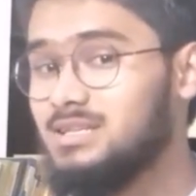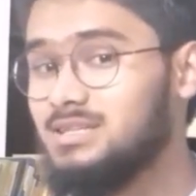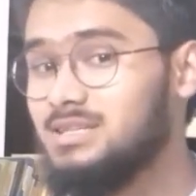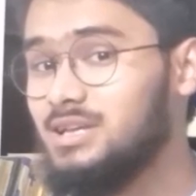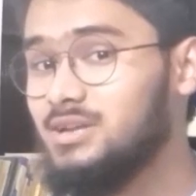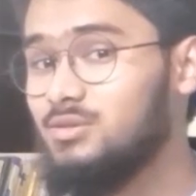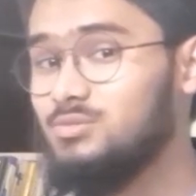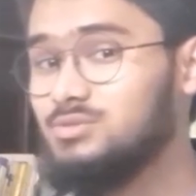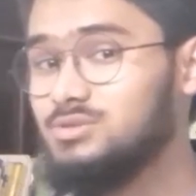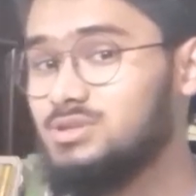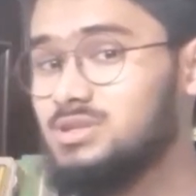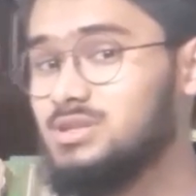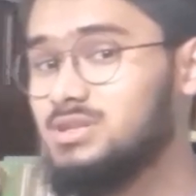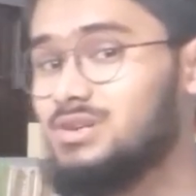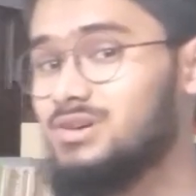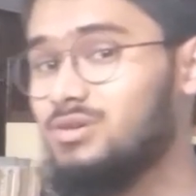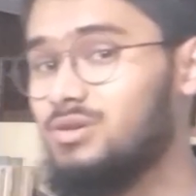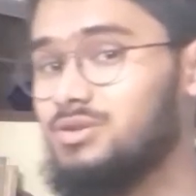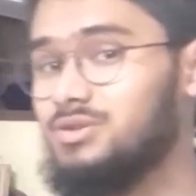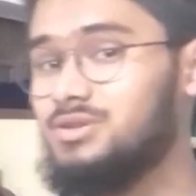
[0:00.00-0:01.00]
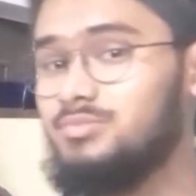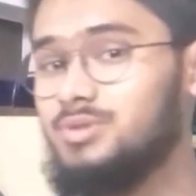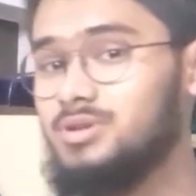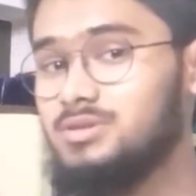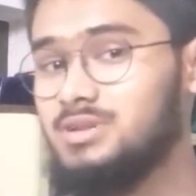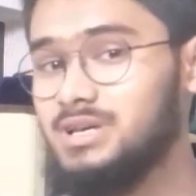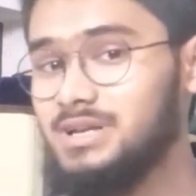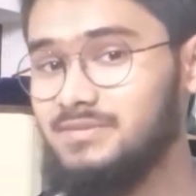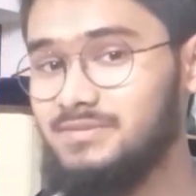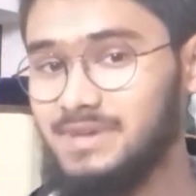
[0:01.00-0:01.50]
they don't
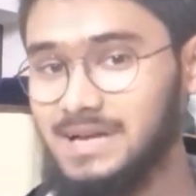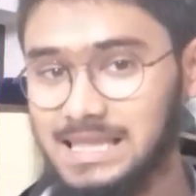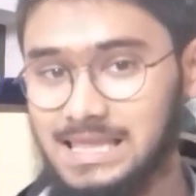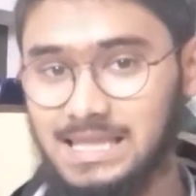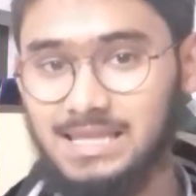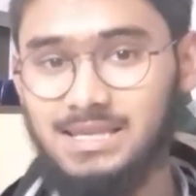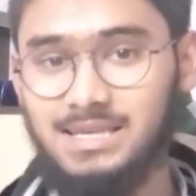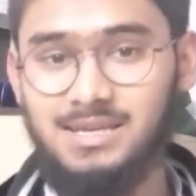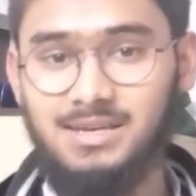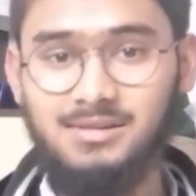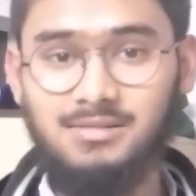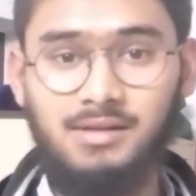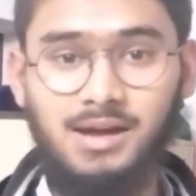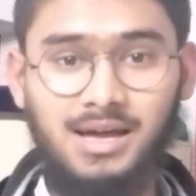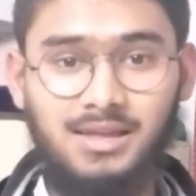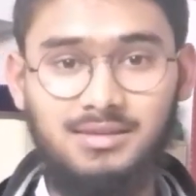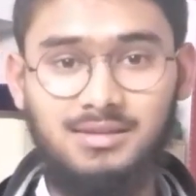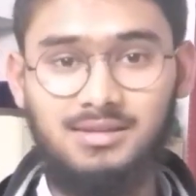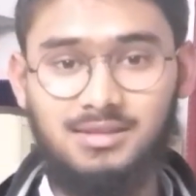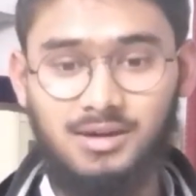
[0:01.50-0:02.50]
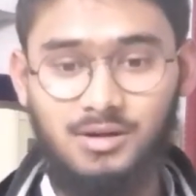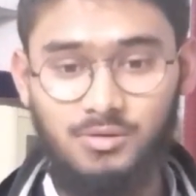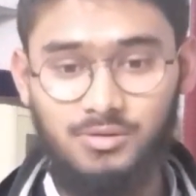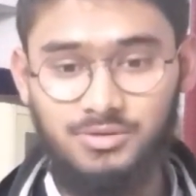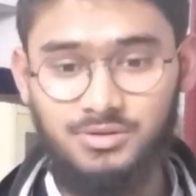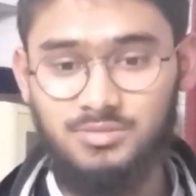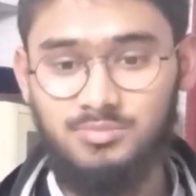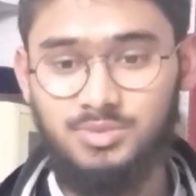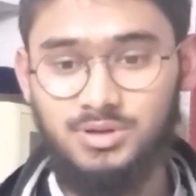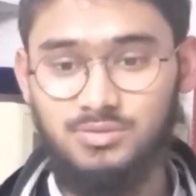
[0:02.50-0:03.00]
contribute their wealth, rather they
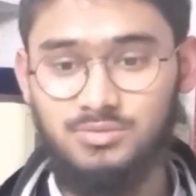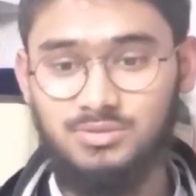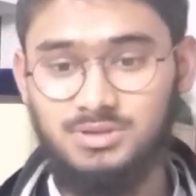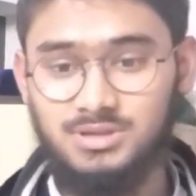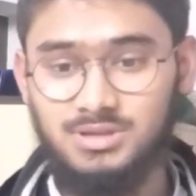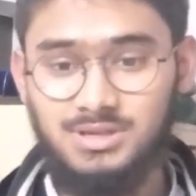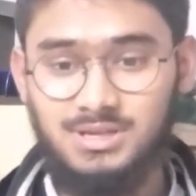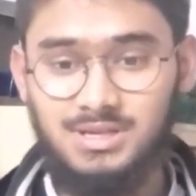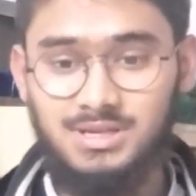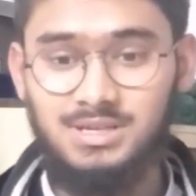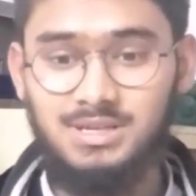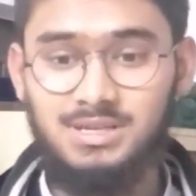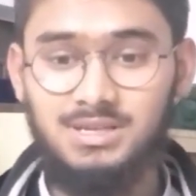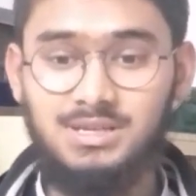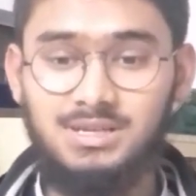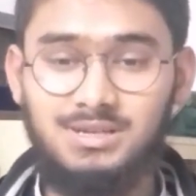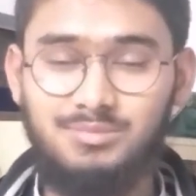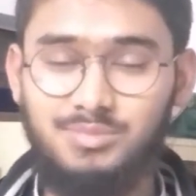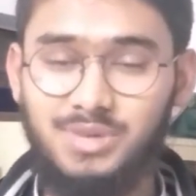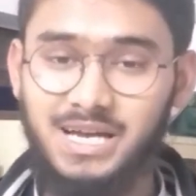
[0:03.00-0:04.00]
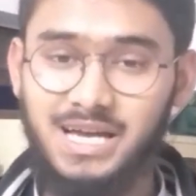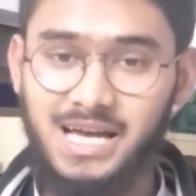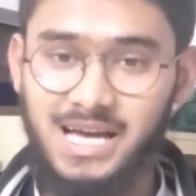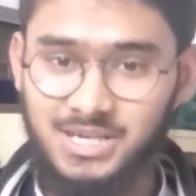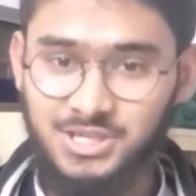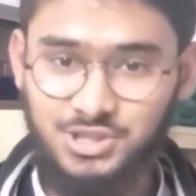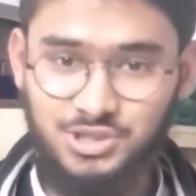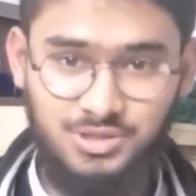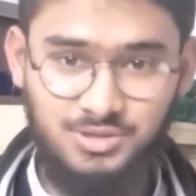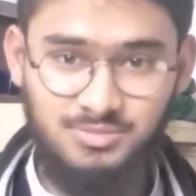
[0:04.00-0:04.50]
contribute by
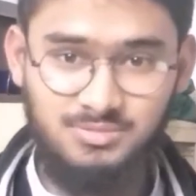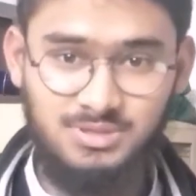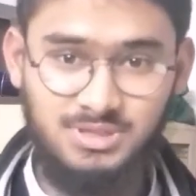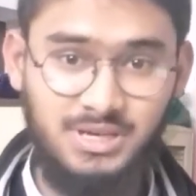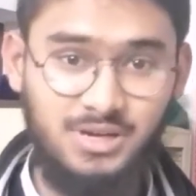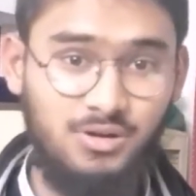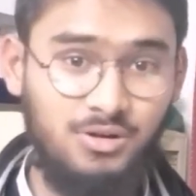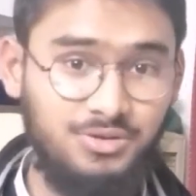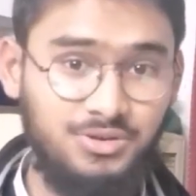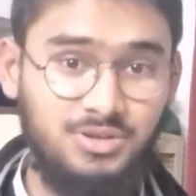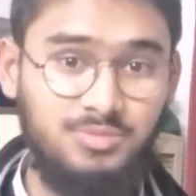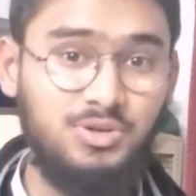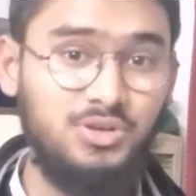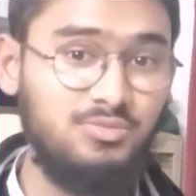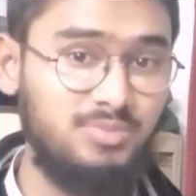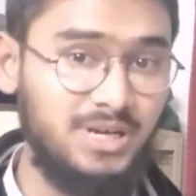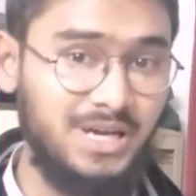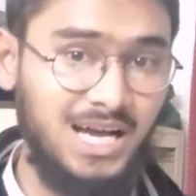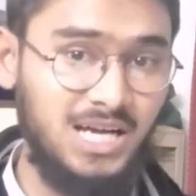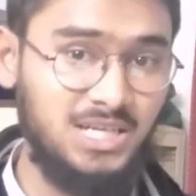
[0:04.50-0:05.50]
action. They contribute by